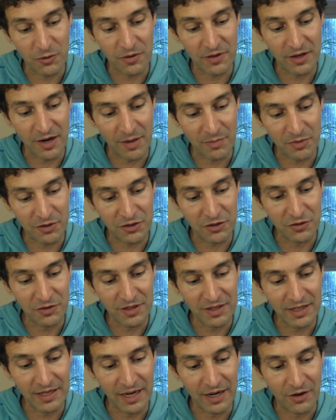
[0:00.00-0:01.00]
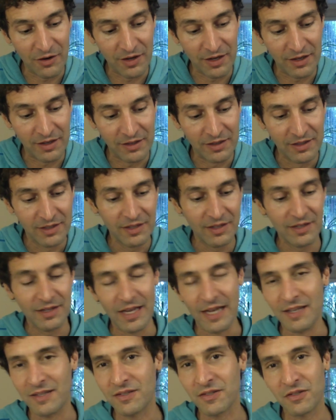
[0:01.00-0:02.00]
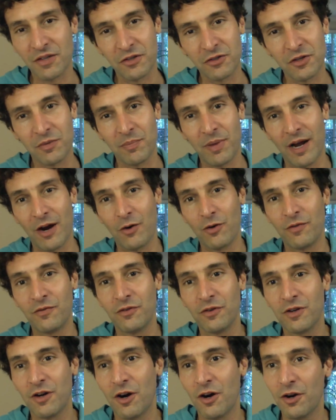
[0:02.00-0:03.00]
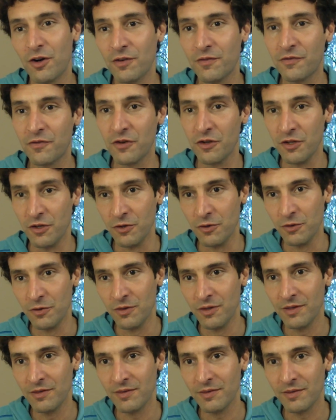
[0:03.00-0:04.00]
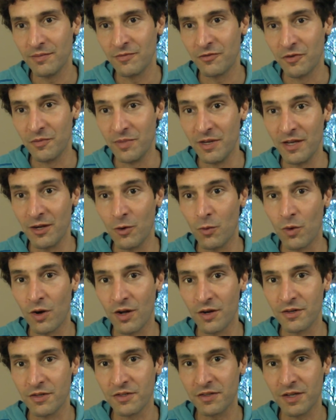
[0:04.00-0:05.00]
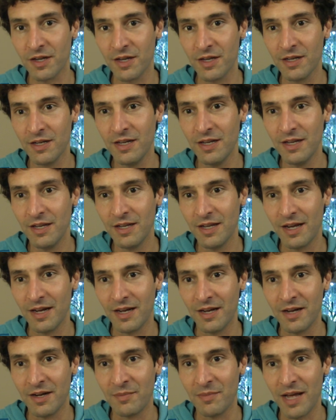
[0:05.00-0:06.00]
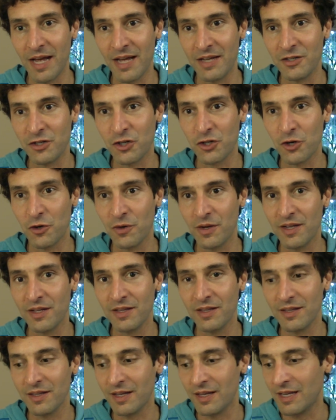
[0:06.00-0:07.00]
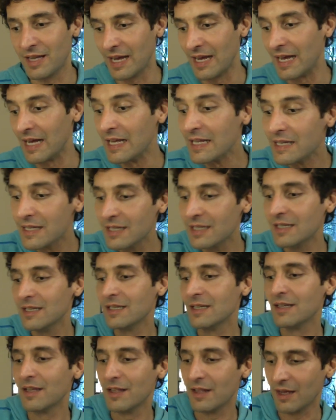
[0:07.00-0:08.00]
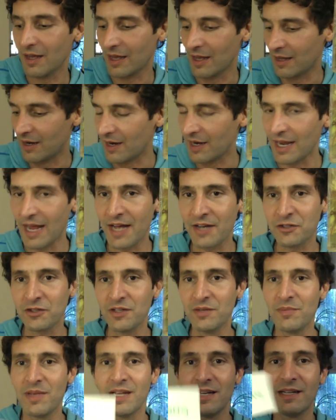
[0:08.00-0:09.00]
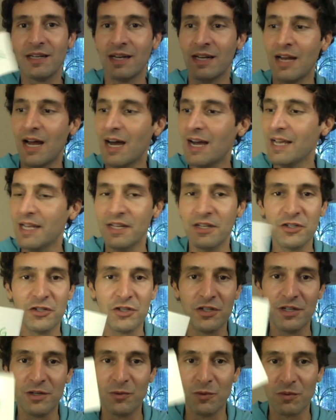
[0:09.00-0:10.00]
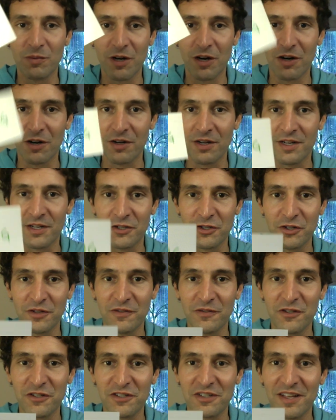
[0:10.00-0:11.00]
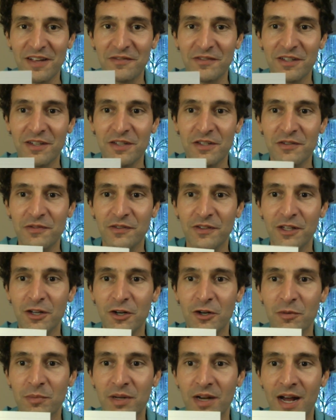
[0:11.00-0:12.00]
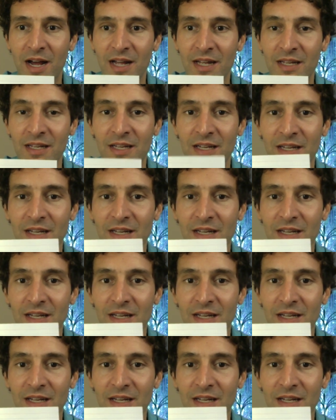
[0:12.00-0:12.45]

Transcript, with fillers: or the opportunity area, it's such a powerful card for you, for being a water sign, and showing again, and I actually made it an ING card, and I should have just left it as flow, but I